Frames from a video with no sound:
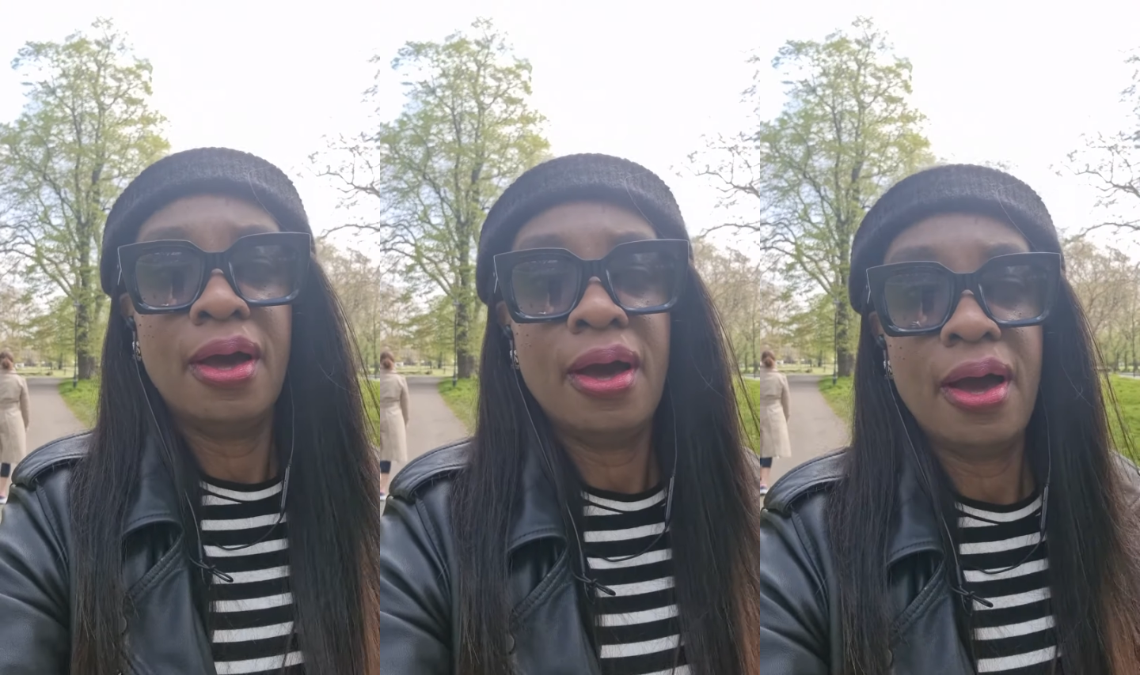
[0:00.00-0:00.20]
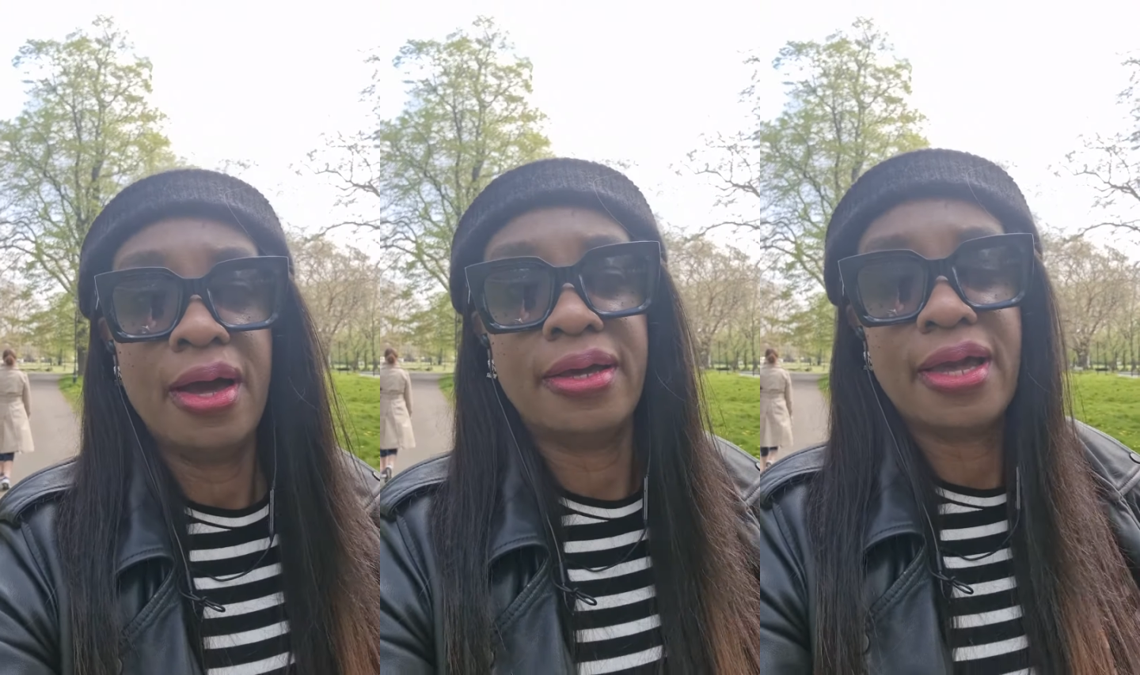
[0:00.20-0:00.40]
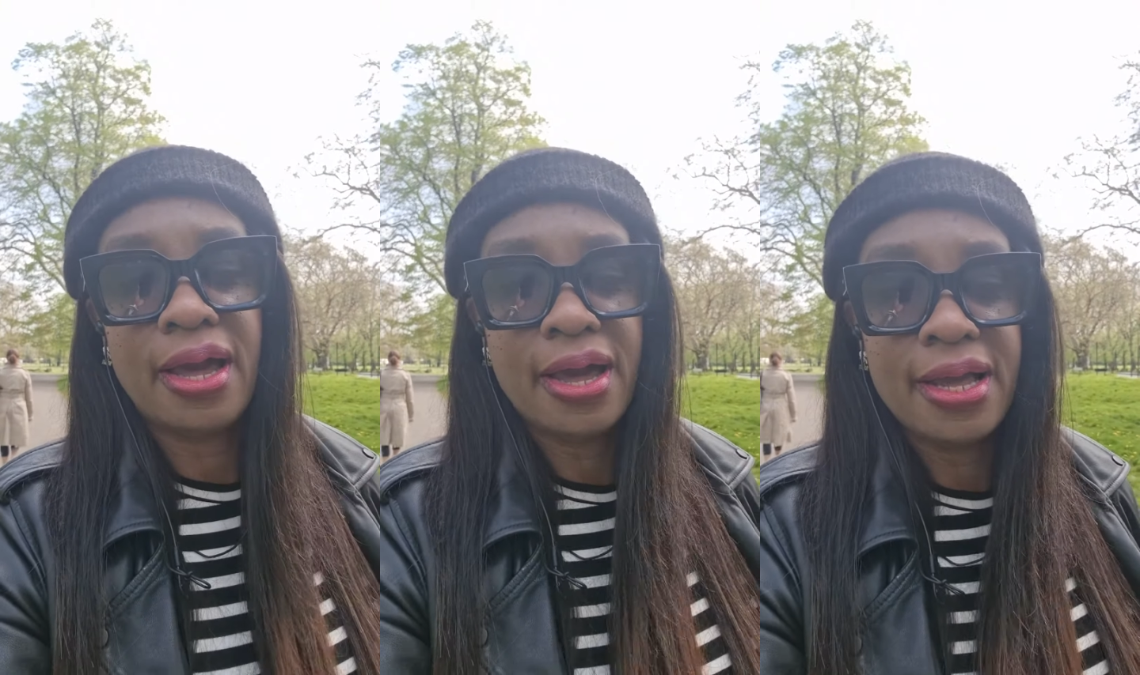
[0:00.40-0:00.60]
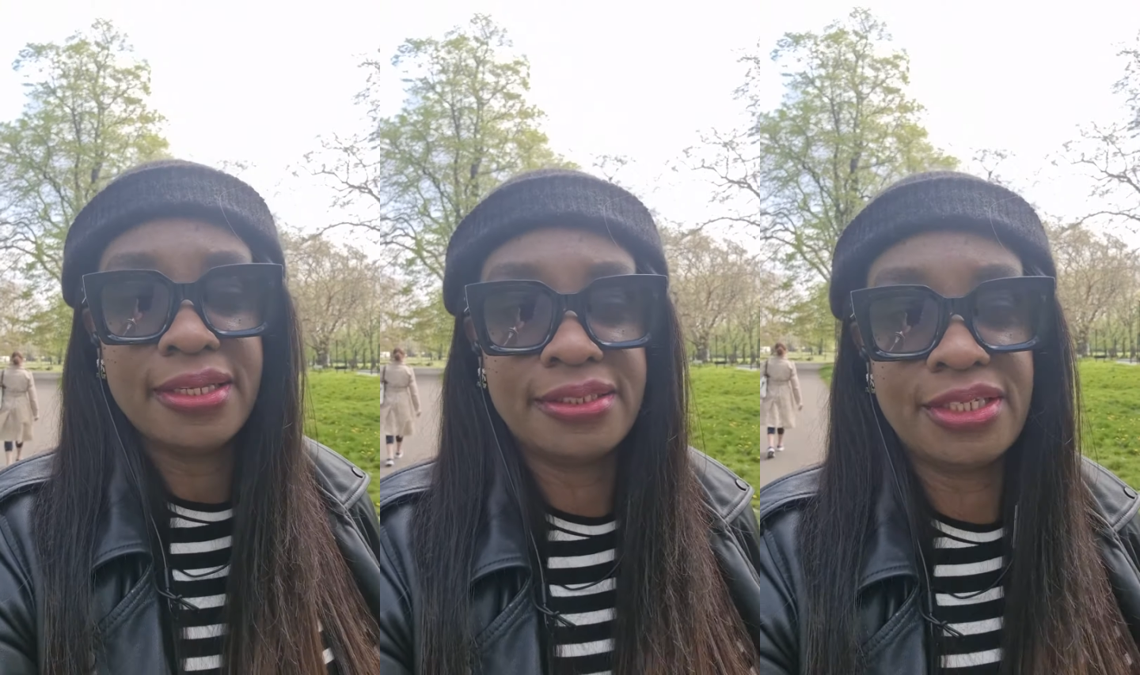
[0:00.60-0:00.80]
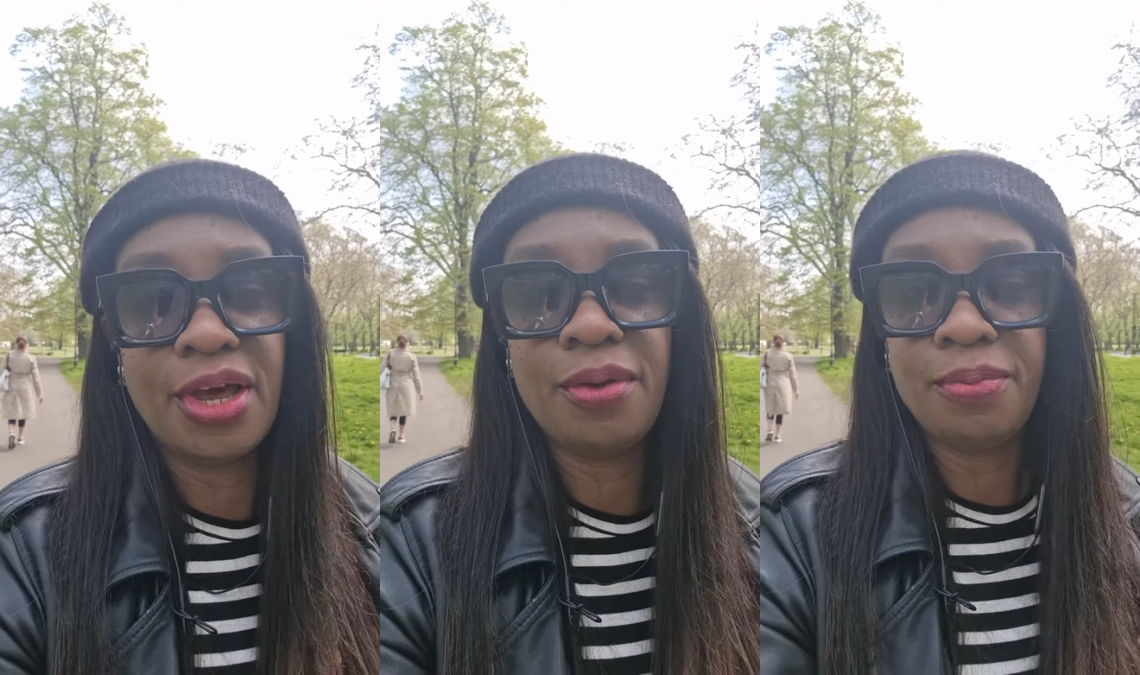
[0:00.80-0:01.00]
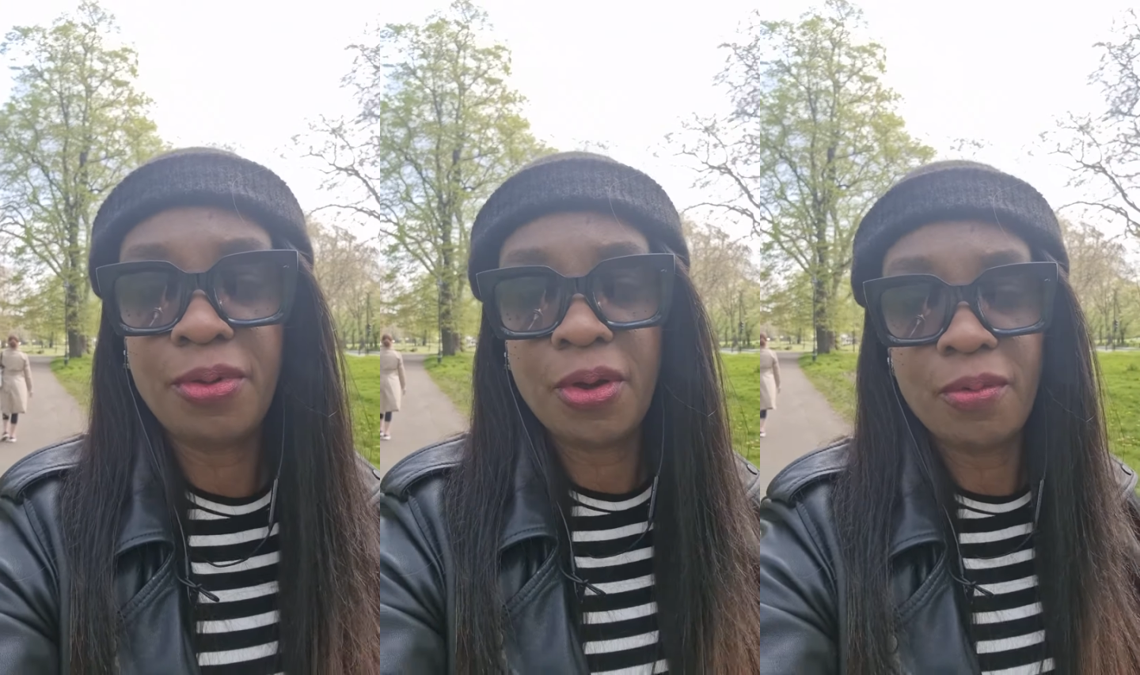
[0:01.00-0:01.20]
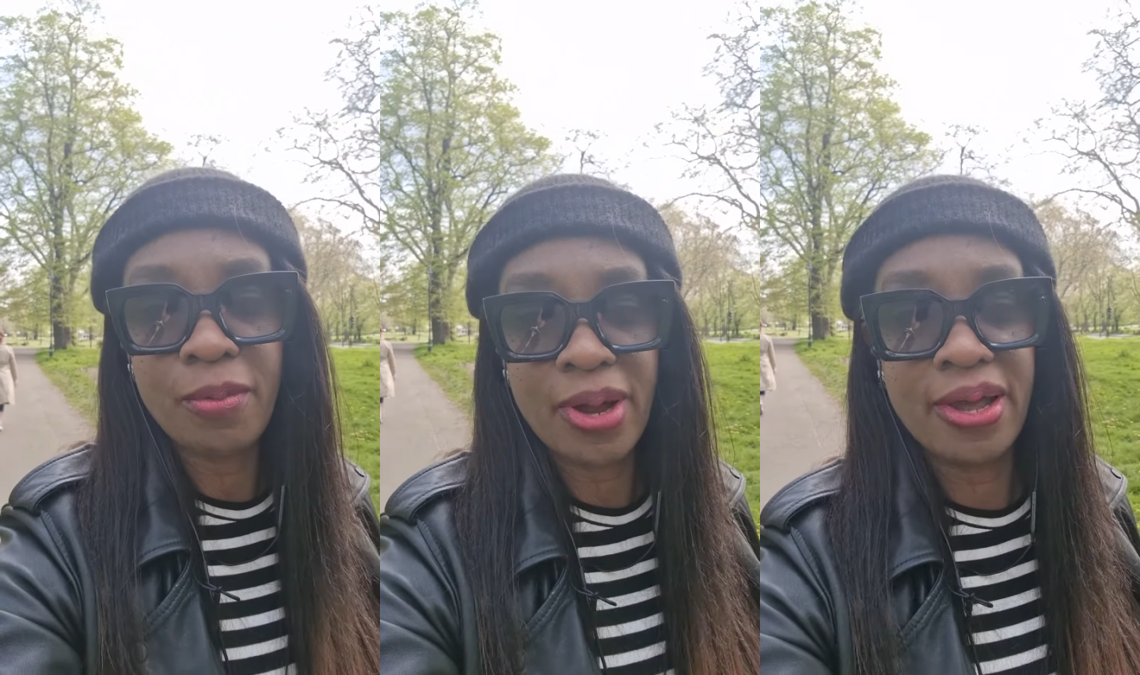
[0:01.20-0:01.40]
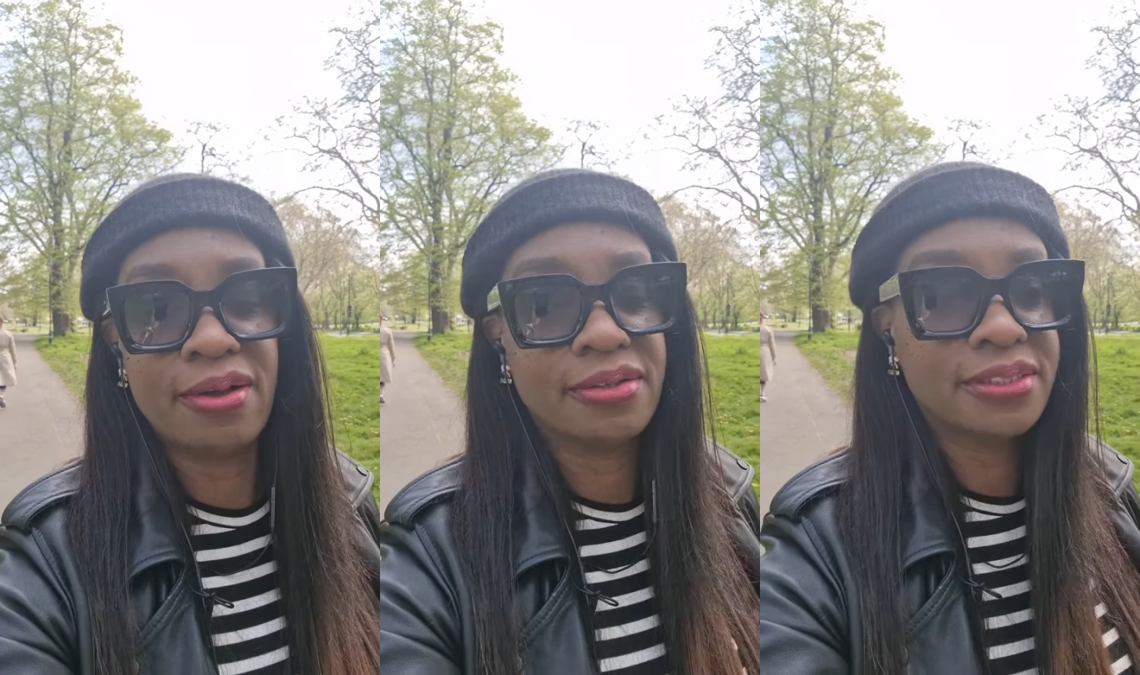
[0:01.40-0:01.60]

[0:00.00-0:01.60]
Hi guys, hope you're well.